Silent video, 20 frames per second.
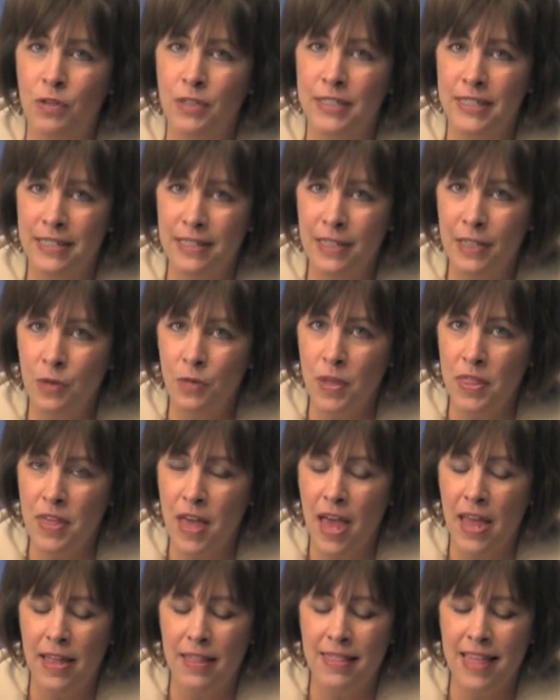we're dealing with
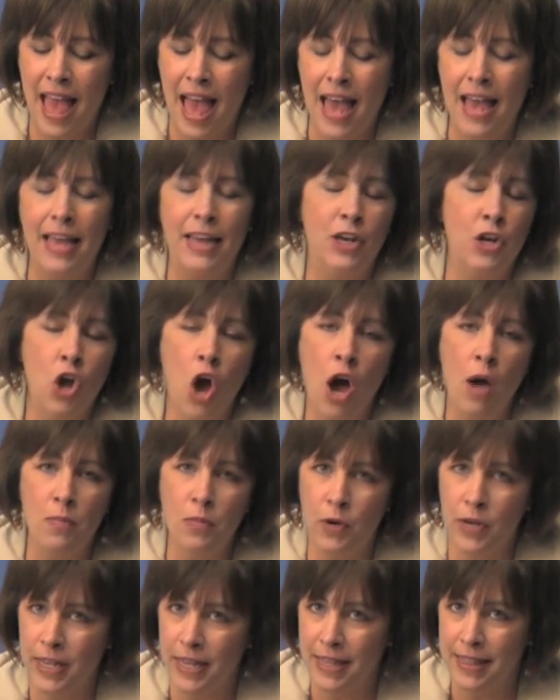that and
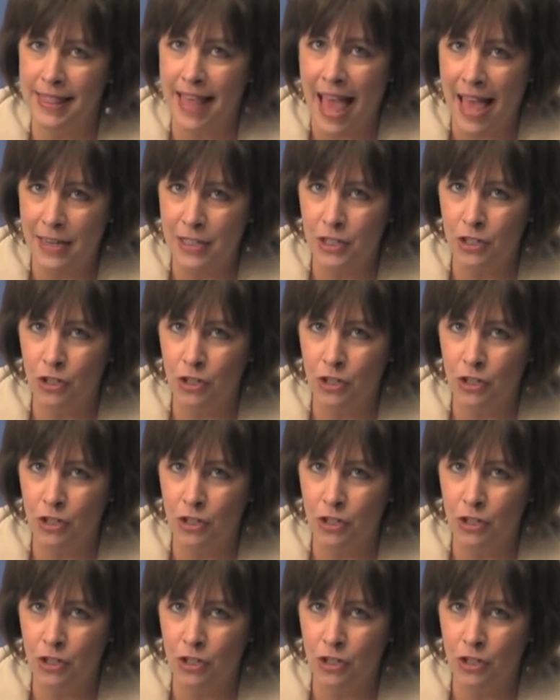not bringing that